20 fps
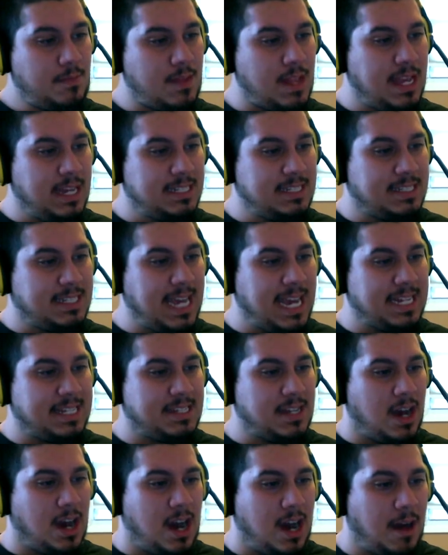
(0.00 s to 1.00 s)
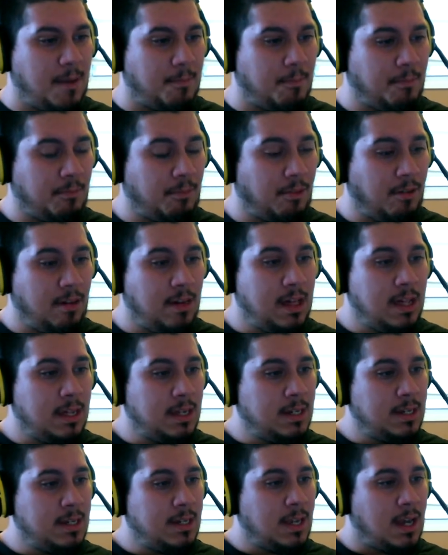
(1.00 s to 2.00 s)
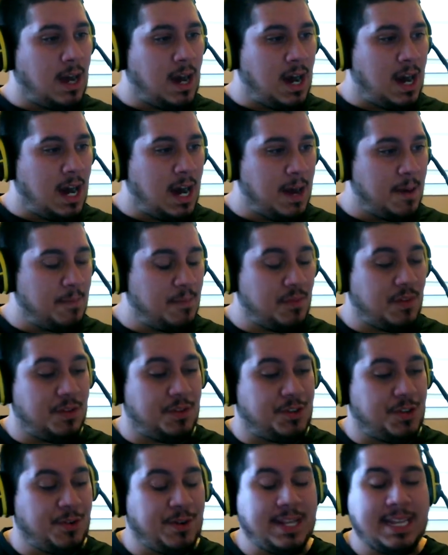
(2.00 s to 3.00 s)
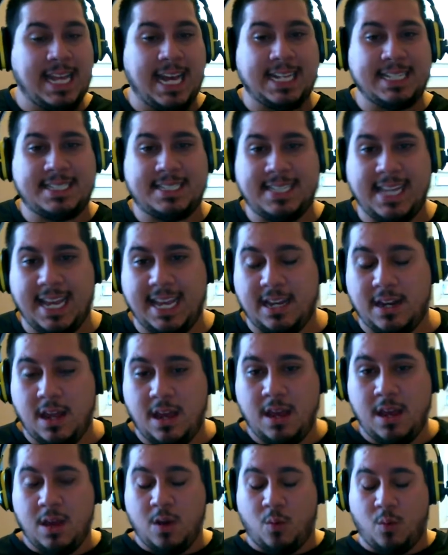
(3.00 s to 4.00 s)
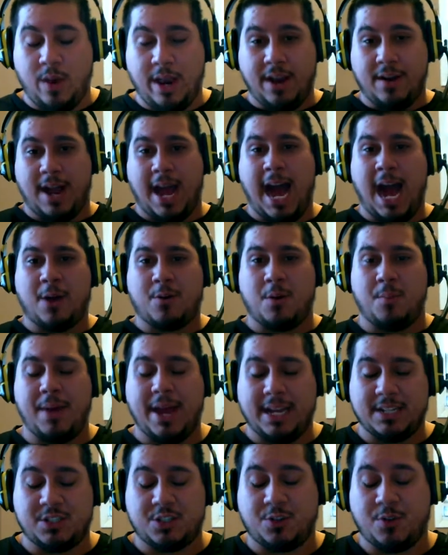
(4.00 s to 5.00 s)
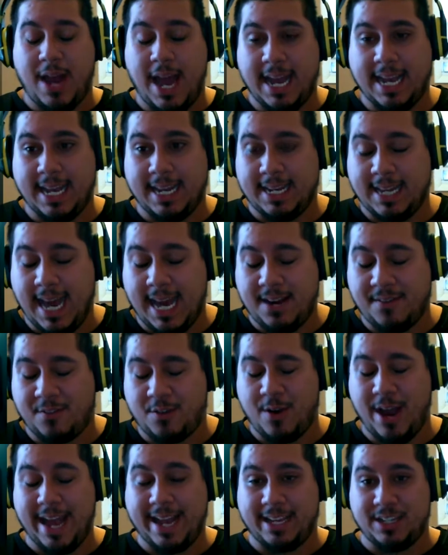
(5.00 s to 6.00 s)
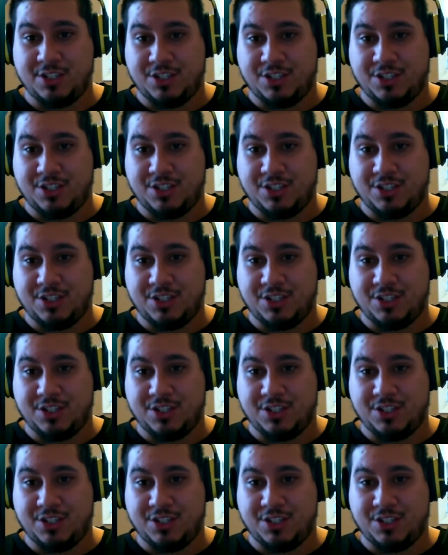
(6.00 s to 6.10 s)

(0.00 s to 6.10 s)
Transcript: is that um, uh, during that scene where Aquaman's cracking, kind of cracking